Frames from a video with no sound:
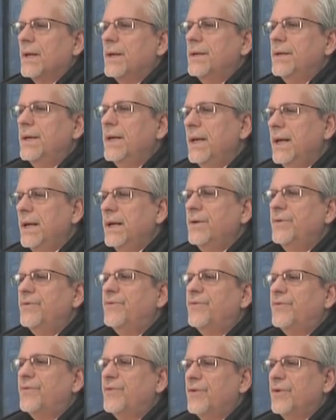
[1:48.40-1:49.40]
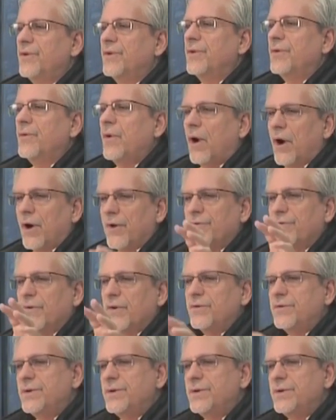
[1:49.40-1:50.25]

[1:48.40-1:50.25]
needs to also